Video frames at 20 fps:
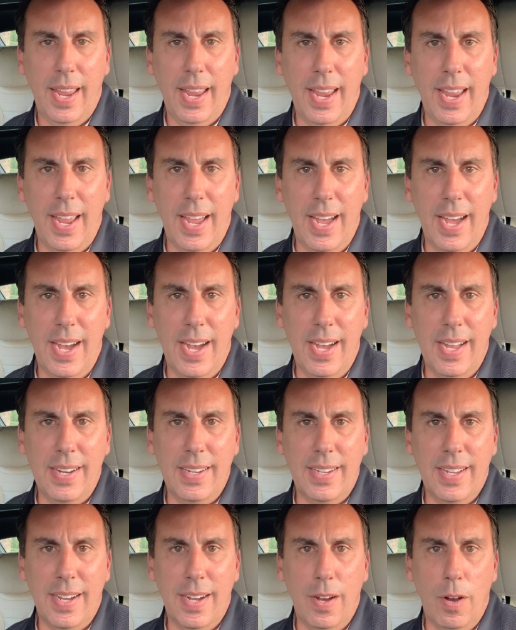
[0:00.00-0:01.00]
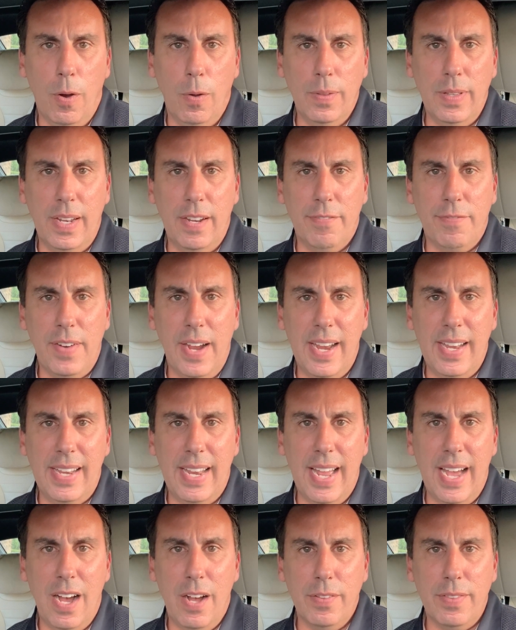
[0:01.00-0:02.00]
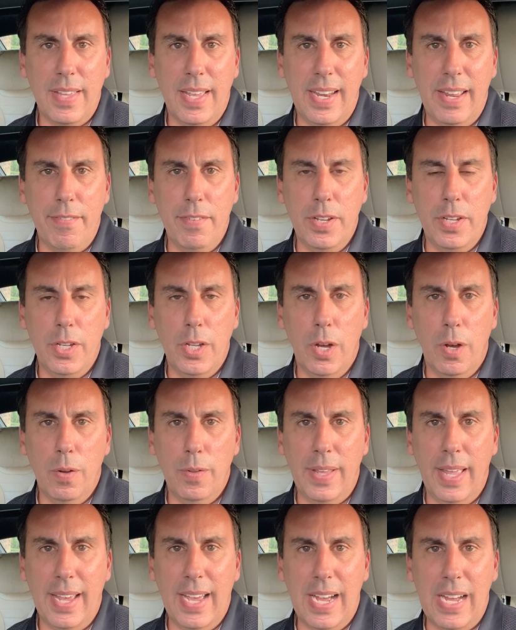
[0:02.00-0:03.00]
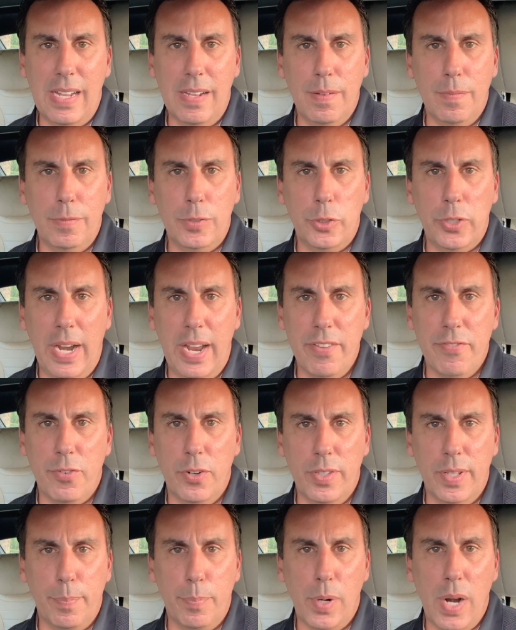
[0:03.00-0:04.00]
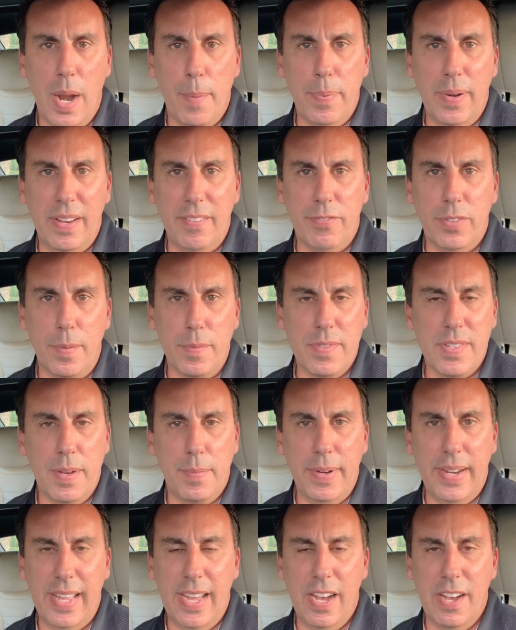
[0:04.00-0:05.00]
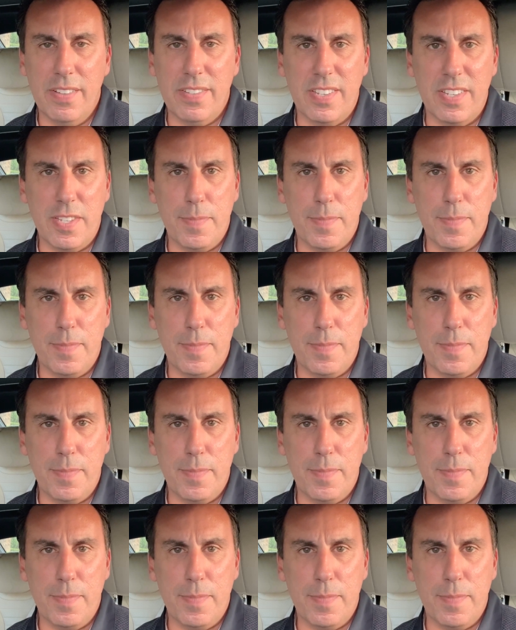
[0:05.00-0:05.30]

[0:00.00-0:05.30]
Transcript: and only to find out that even though they got transferred the property from somebody else,